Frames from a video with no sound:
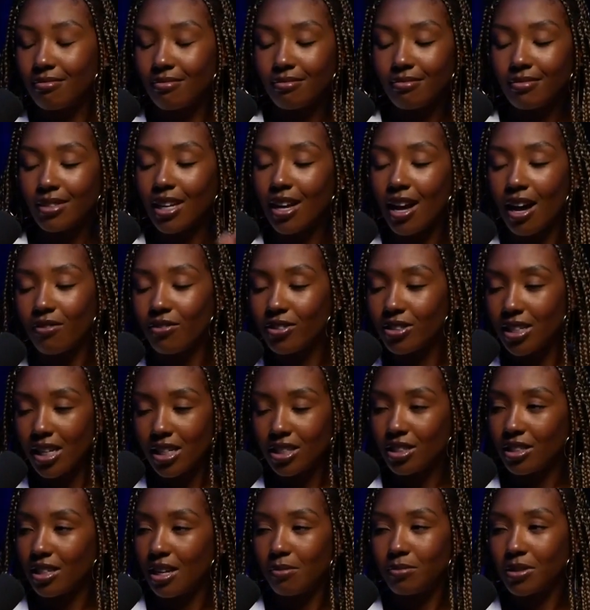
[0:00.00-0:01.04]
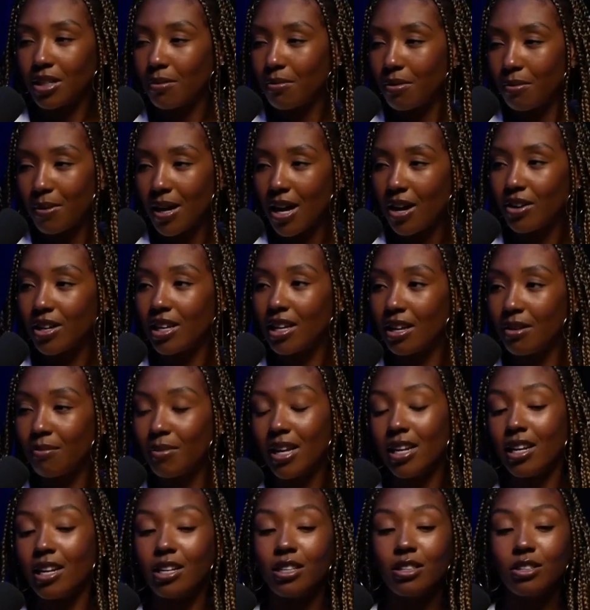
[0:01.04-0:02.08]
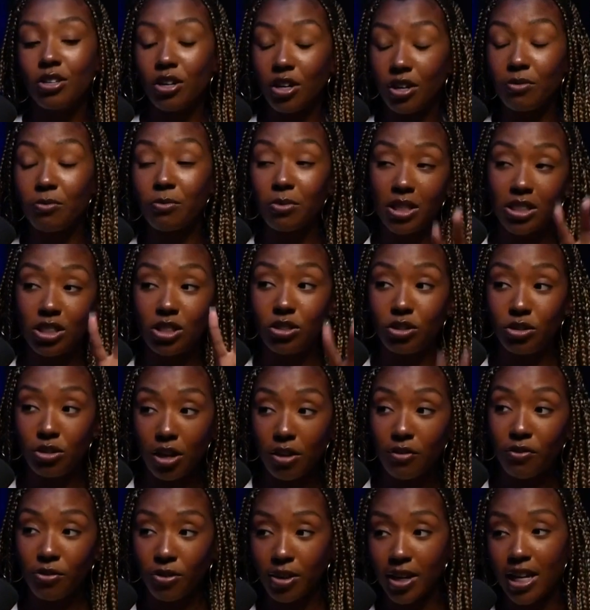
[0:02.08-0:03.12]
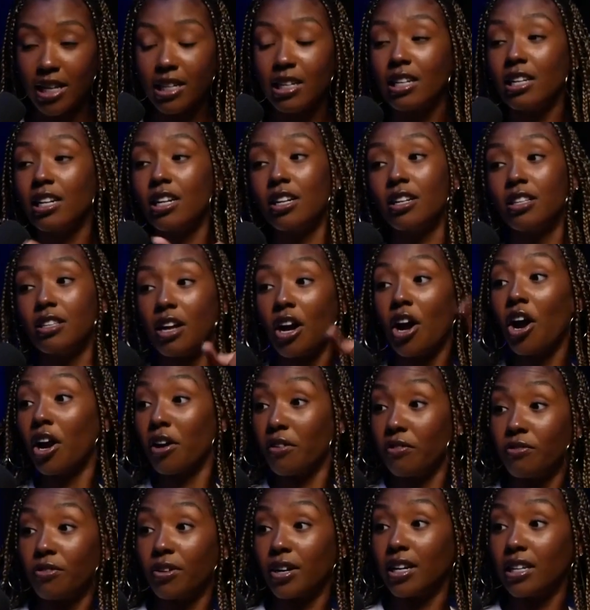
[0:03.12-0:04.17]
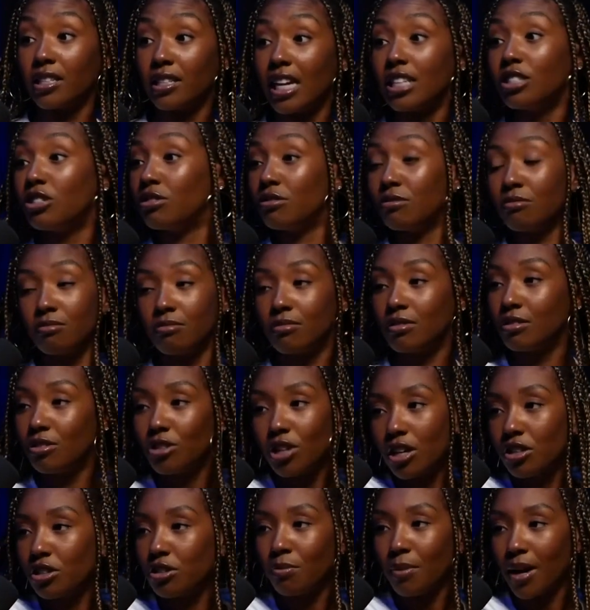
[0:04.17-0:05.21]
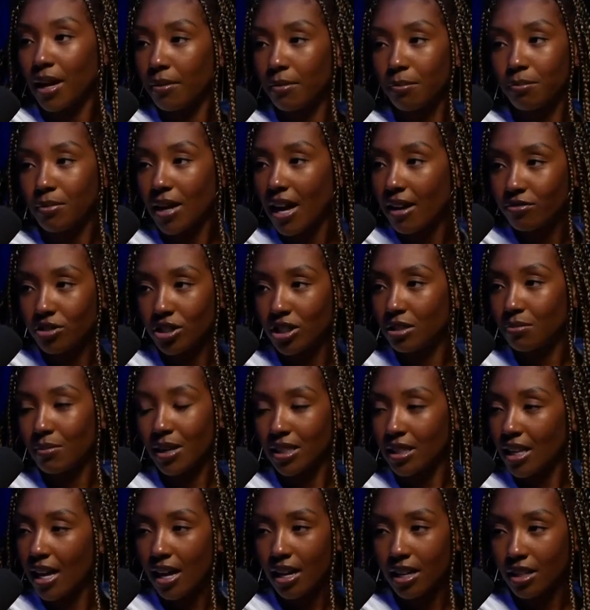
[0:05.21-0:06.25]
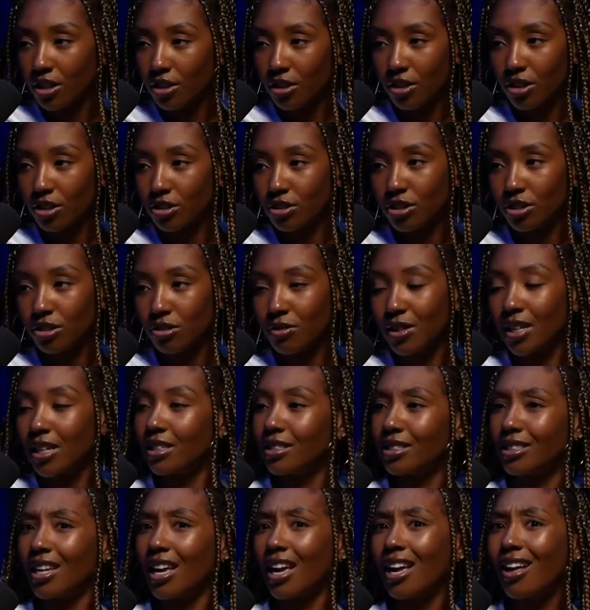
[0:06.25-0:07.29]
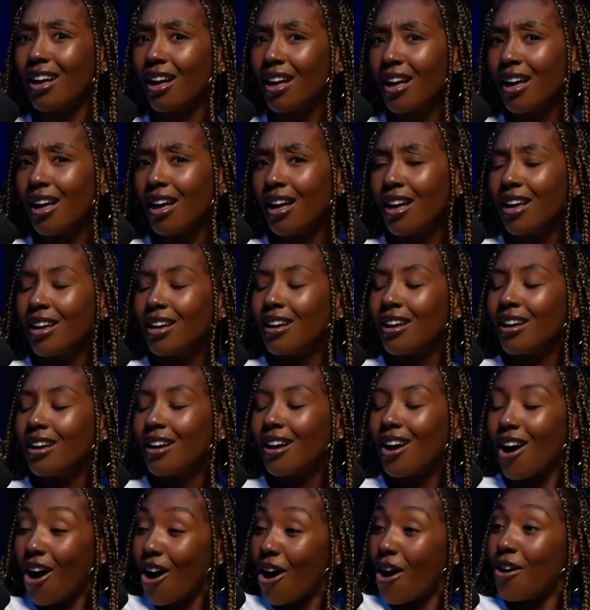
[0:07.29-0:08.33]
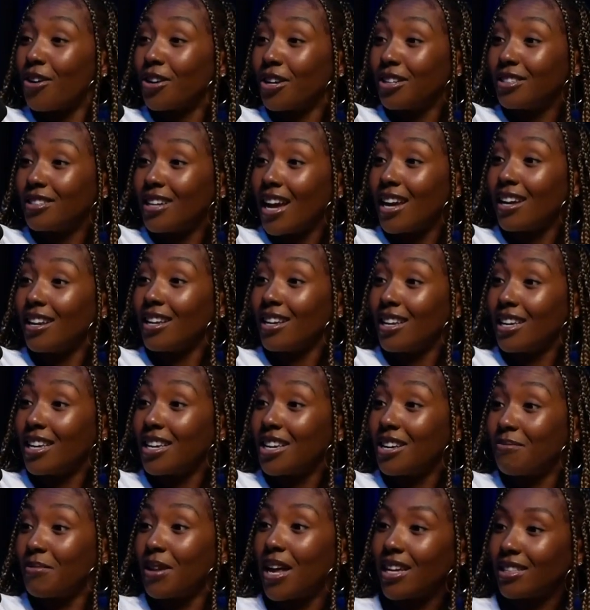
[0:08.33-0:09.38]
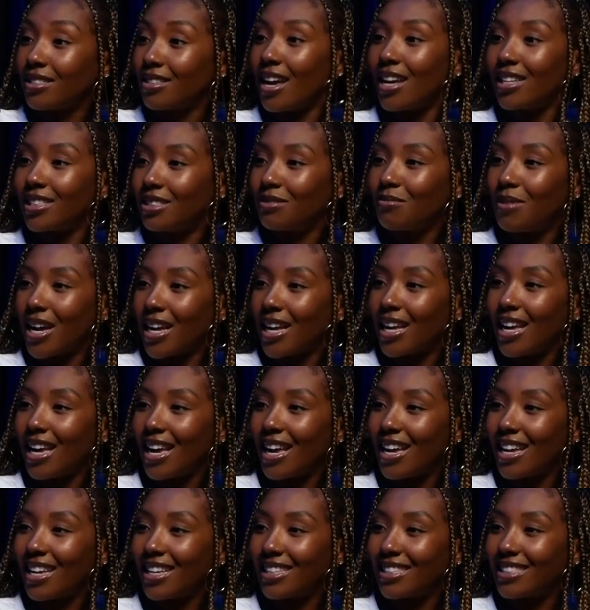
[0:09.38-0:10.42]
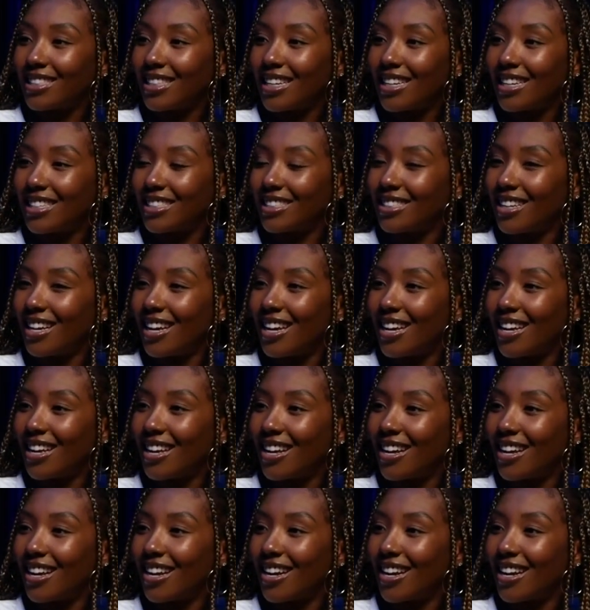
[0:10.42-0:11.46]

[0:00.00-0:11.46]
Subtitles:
the conversation comes up about him and then it's your friend and then her friend that you might have just met that other girl too, and it's like oh, you're dating him? Like, that's my ex. And it's like,